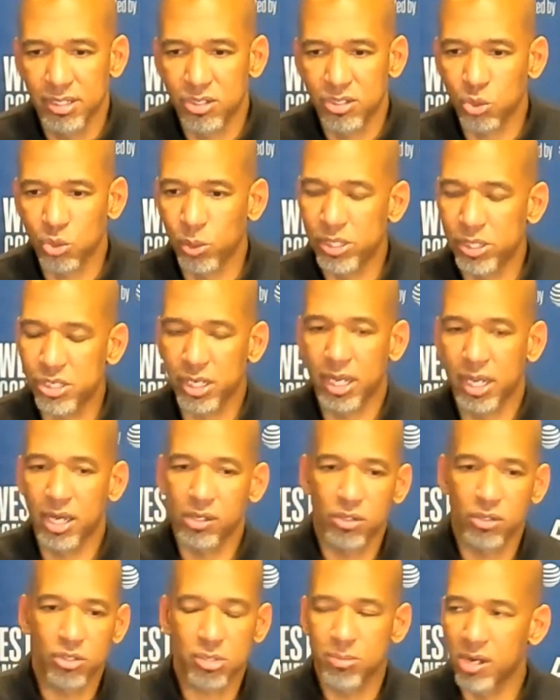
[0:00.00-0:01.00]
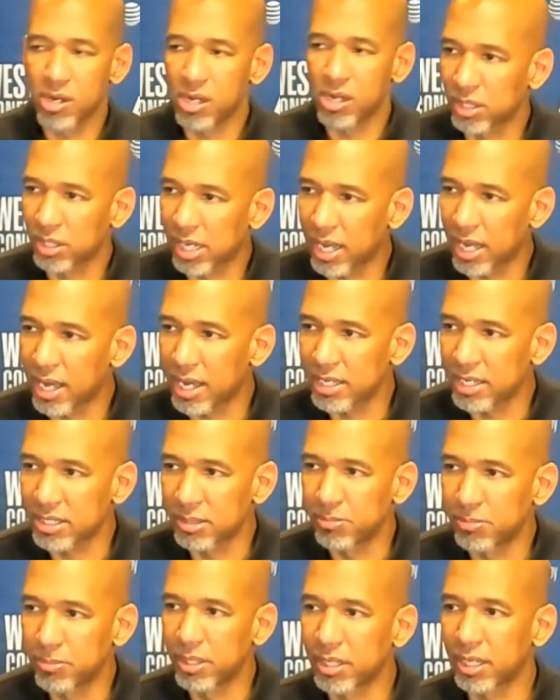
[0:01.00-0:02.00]
switching out on smaller guys
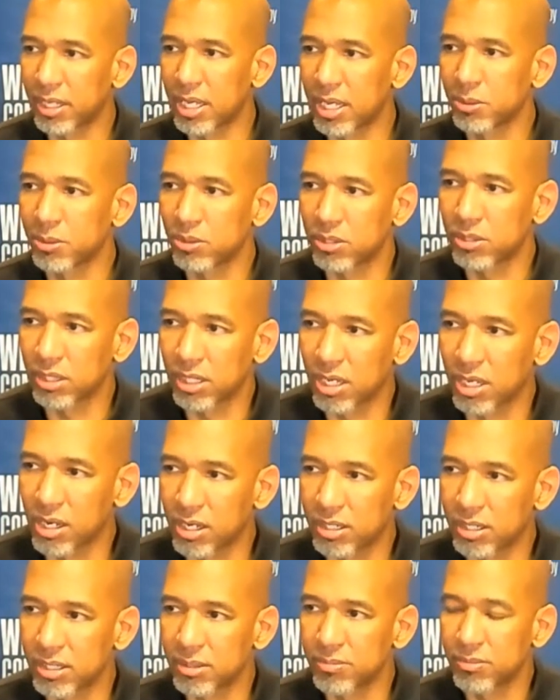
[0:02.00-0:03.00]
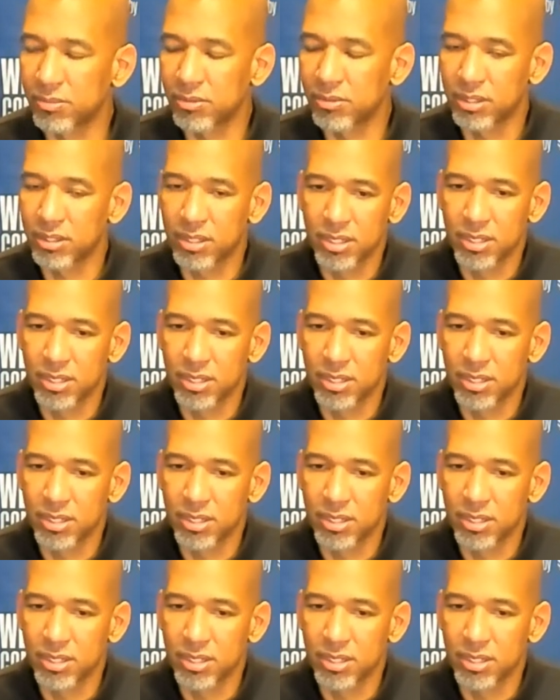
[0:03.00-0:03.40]
and being able to guard them.